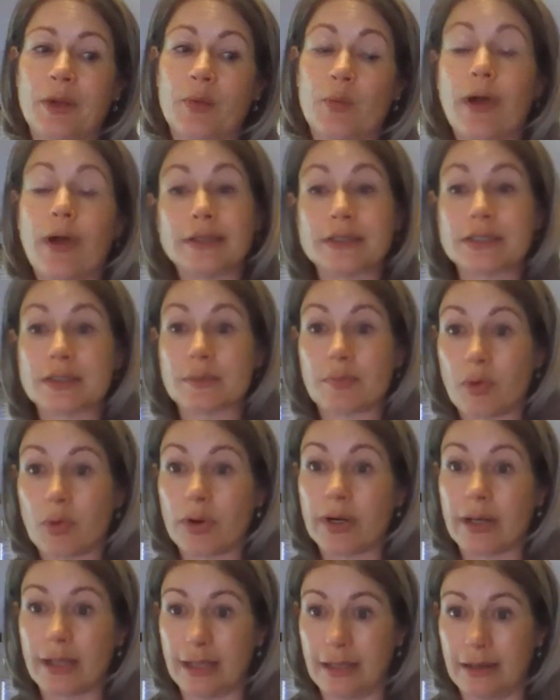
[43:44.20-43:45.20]
well
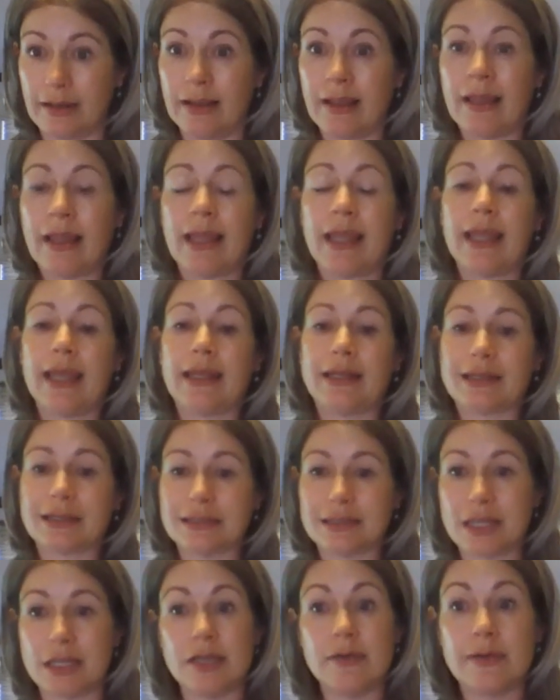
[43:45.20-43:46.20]
supported in
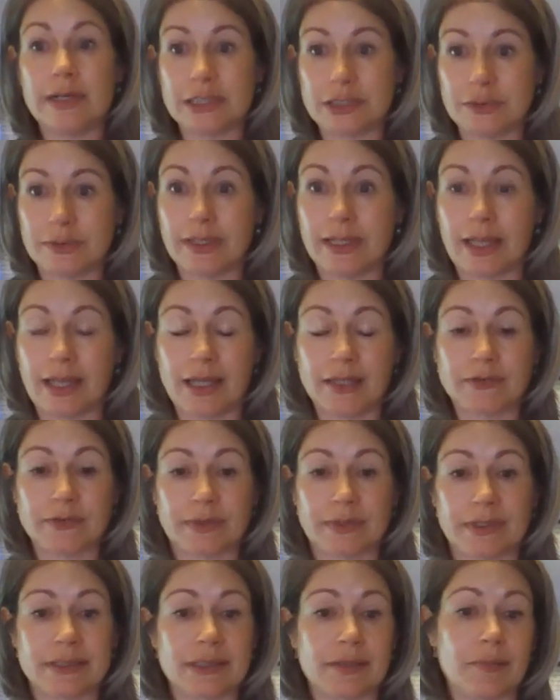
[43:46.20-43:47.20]
continuing to engage
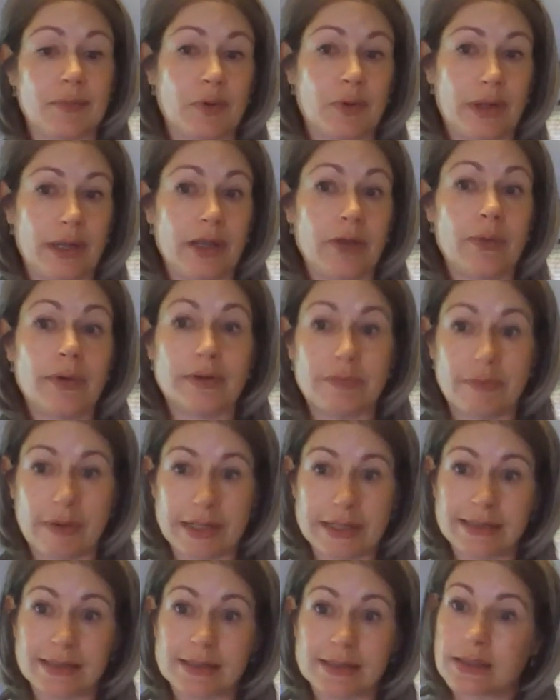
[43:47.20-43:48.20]
with this employee who had
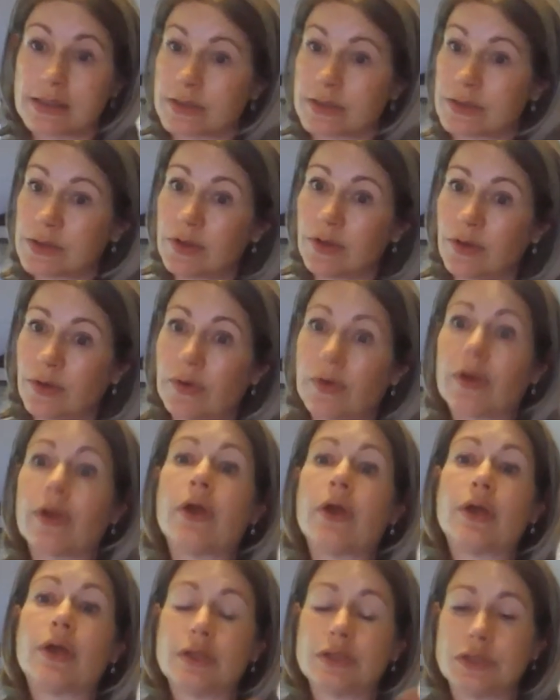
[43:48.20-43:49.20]
raised this concern
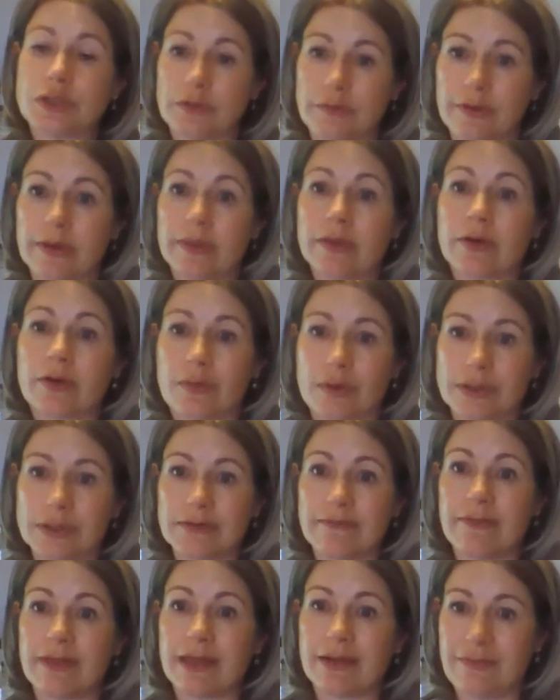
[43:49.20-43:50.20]
during the
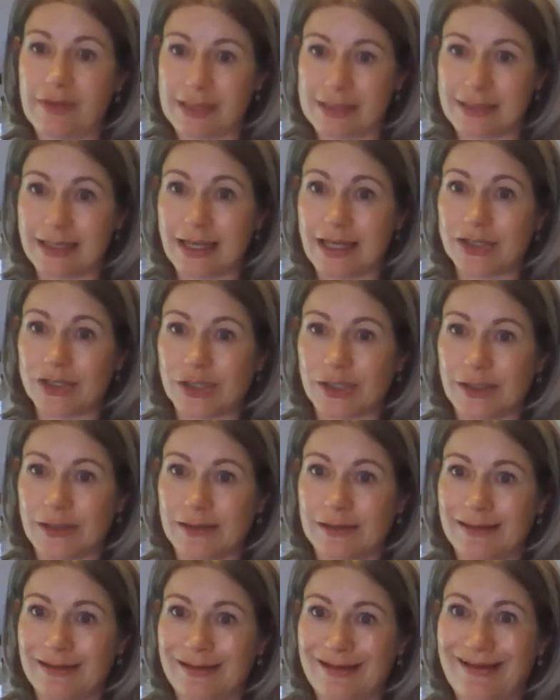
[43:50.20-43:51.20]
course of the investigation.
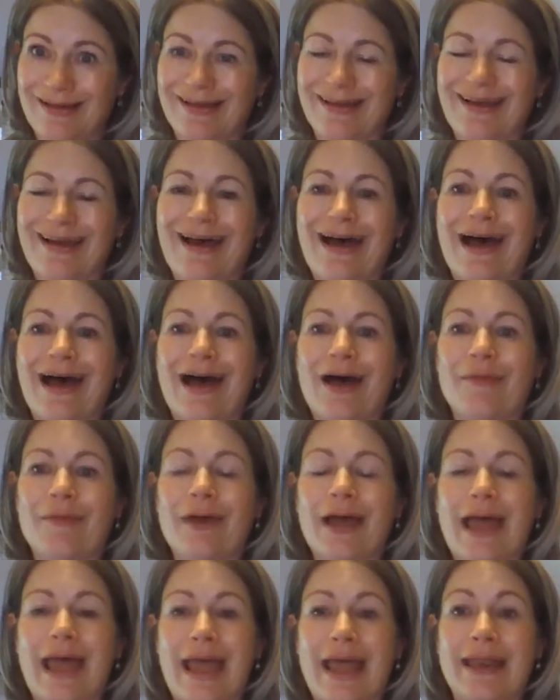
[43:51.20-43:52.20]

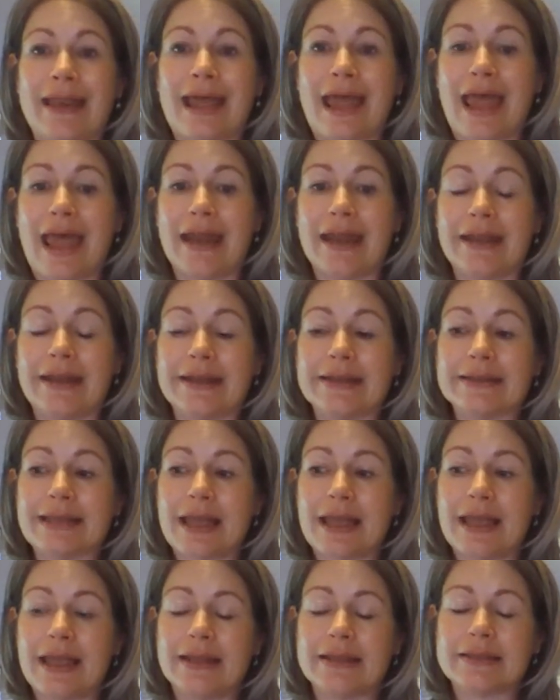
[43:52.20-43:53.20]
And
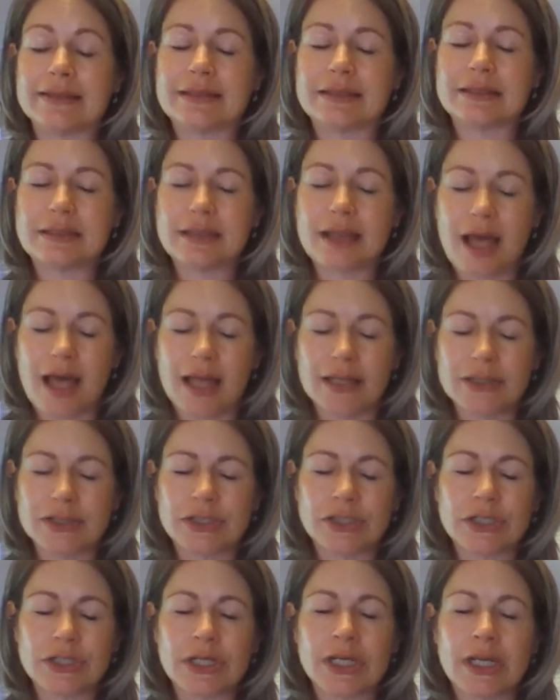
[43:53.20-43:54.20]
it is
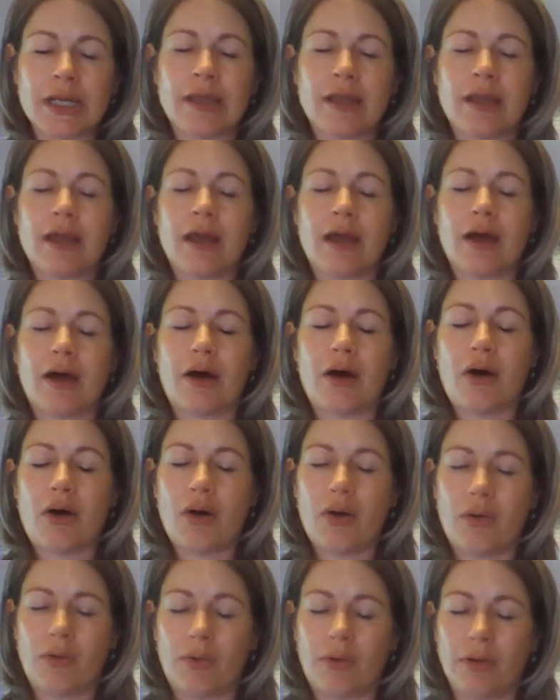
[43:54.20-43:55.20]
such a
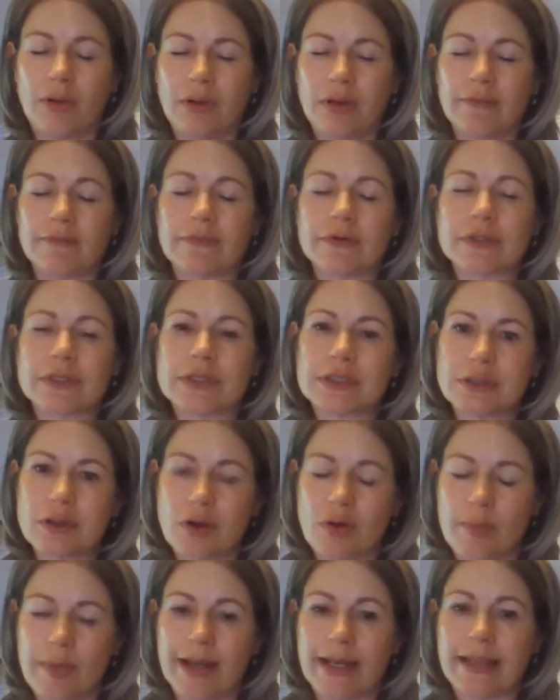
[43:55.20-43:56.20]
hole for
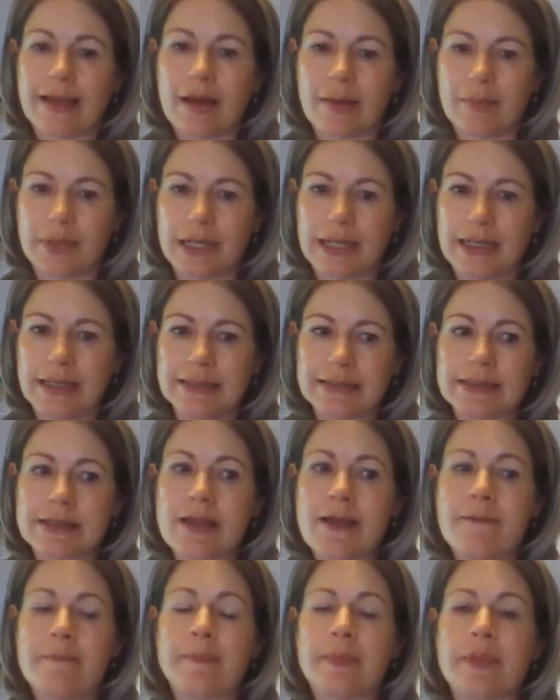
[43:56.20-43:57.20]
so many
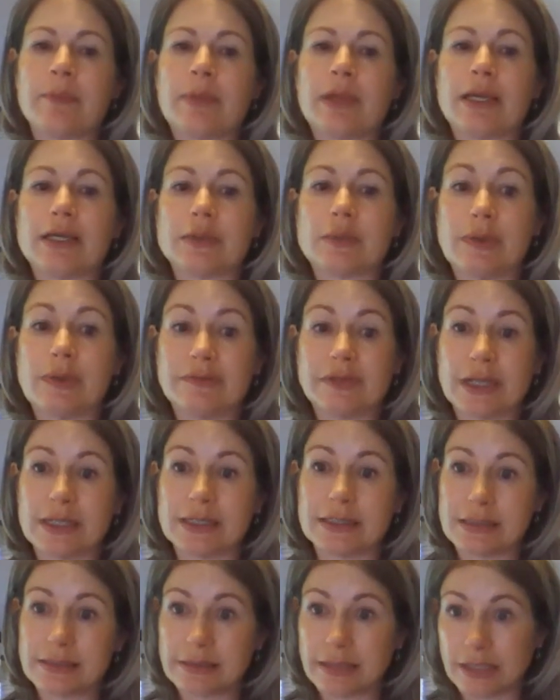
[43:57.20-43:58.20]
companies, because we've
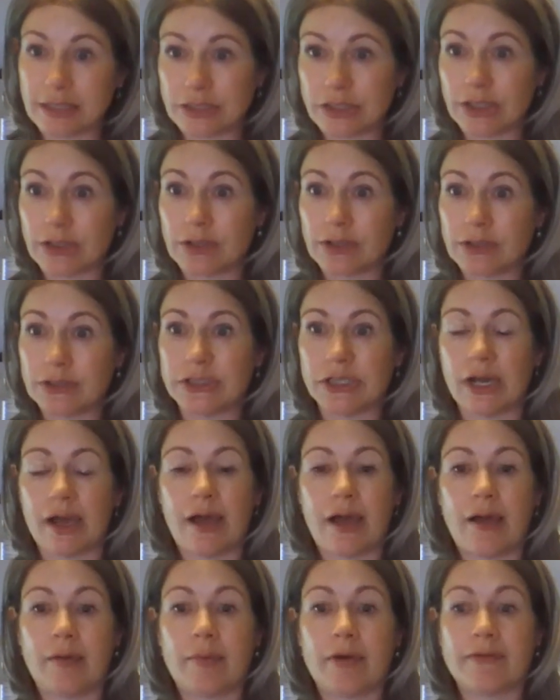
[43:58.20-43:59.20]
done such a good
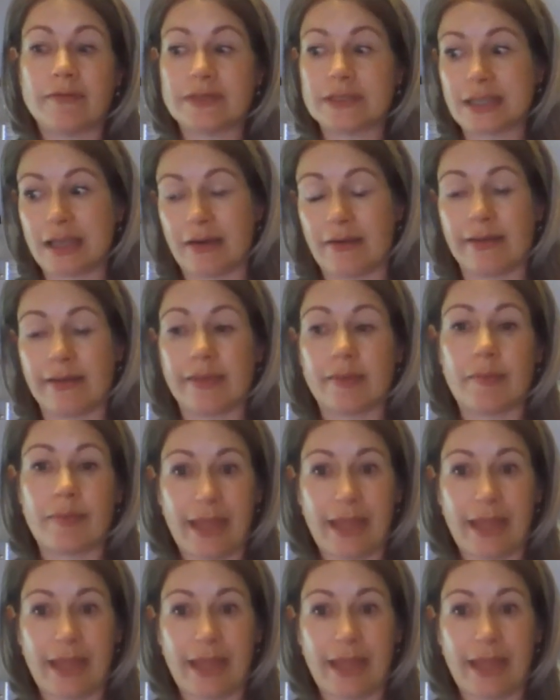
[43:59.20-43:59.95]
job of scaring the